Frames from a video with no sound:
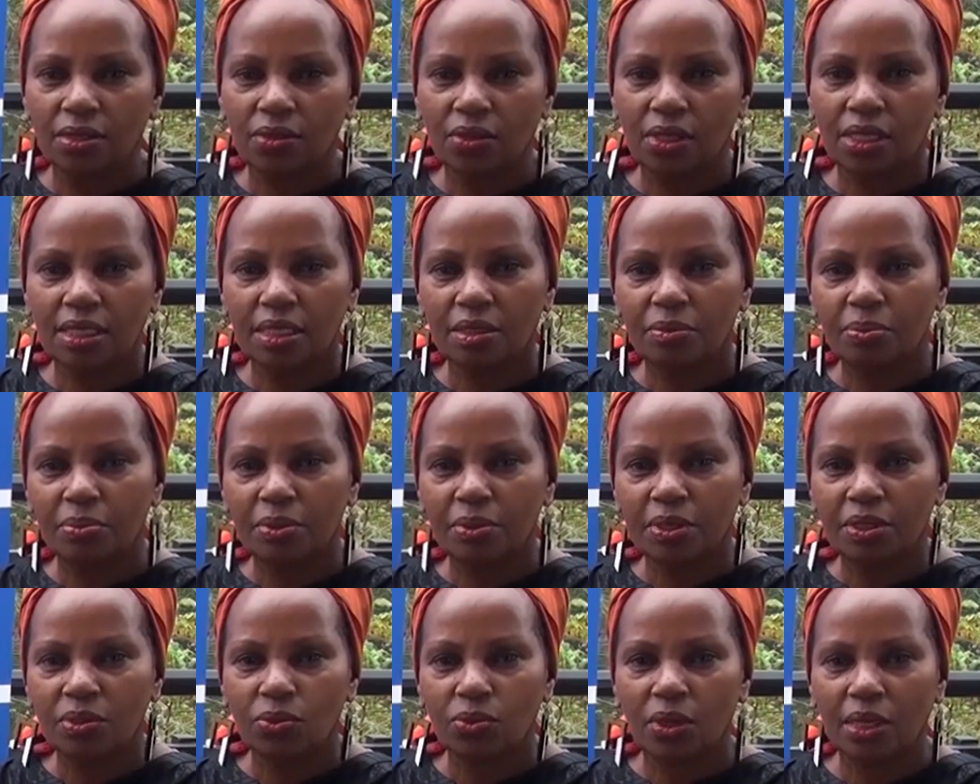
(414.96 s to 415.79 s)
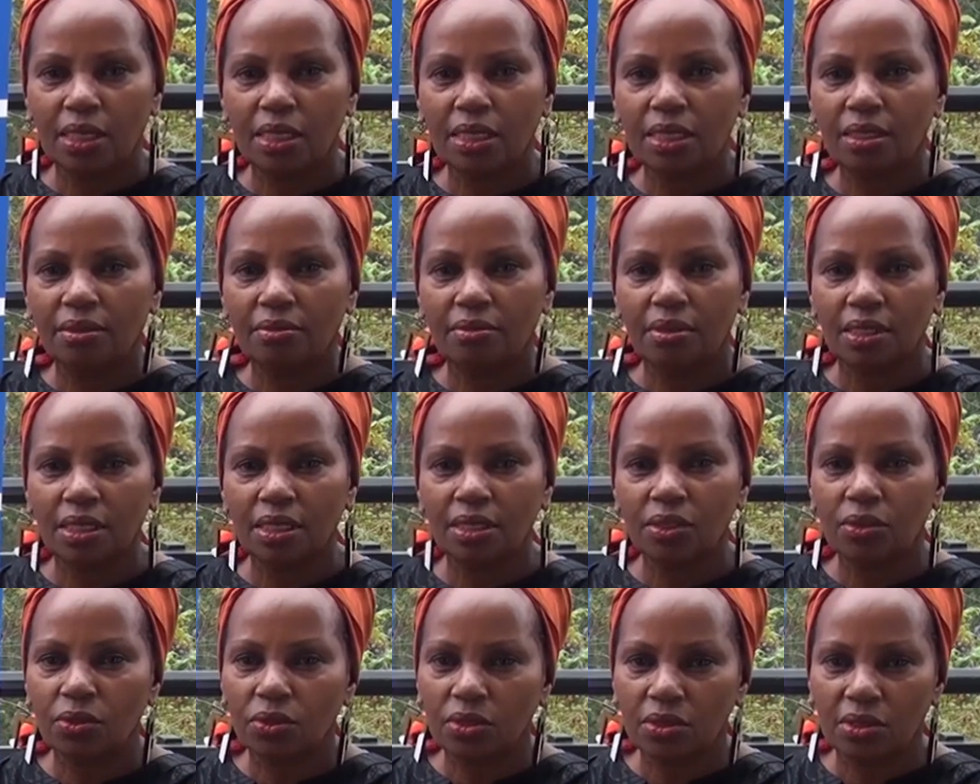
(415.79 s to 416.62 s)
UNDP is working very
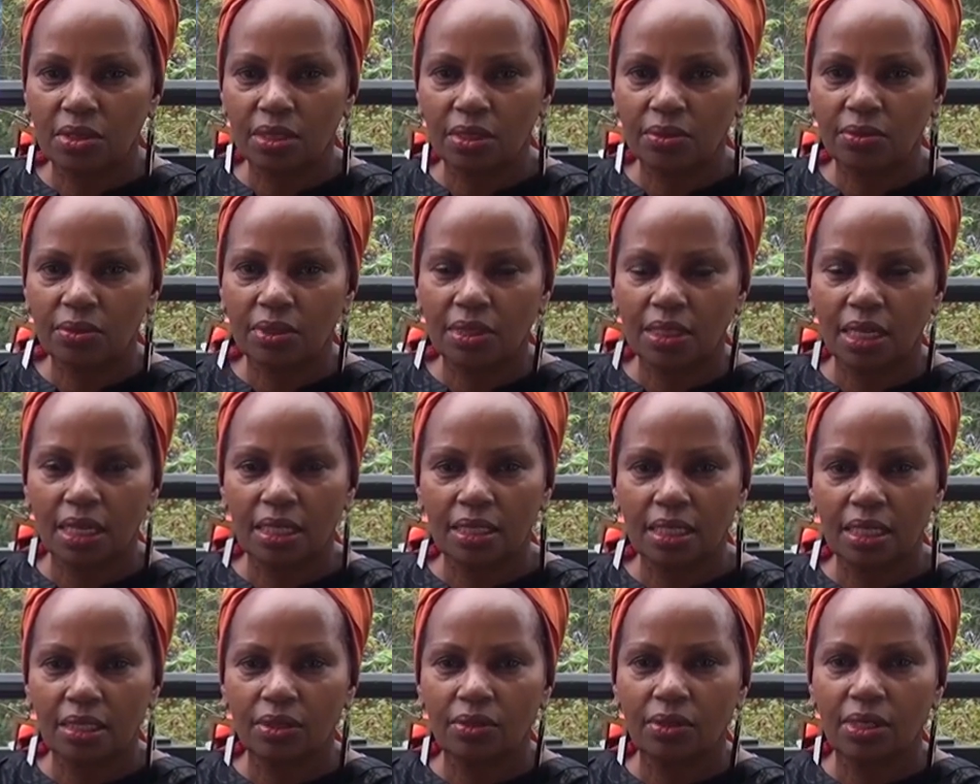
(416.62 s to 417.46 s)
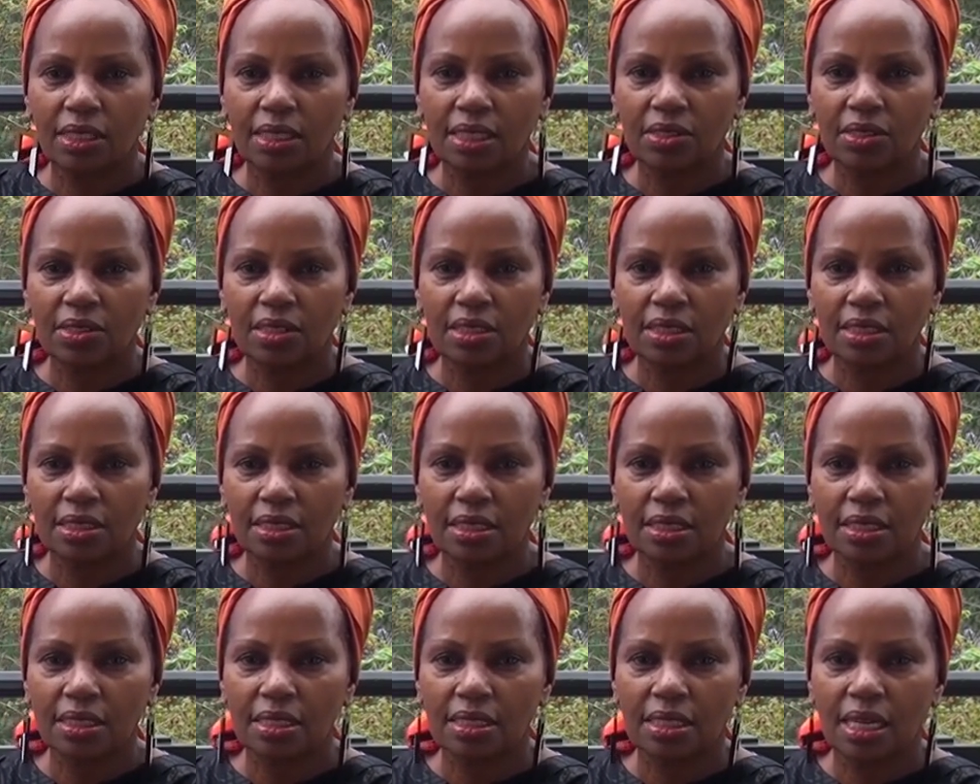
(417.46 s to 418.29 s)
closely with other UN
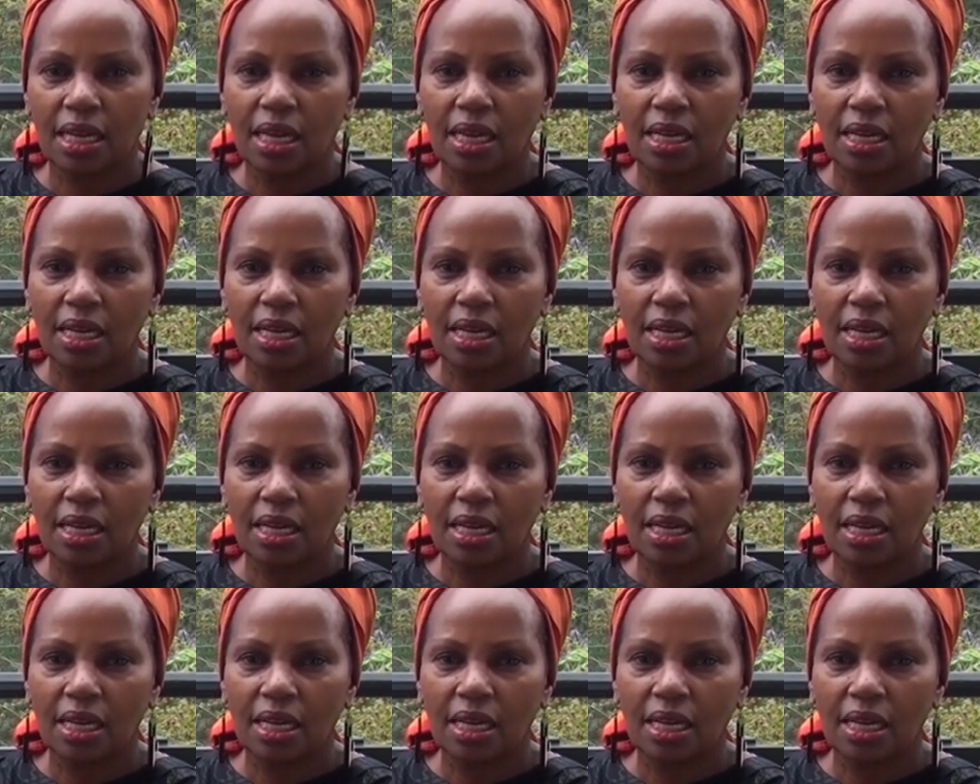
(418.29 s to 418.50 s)
agencies,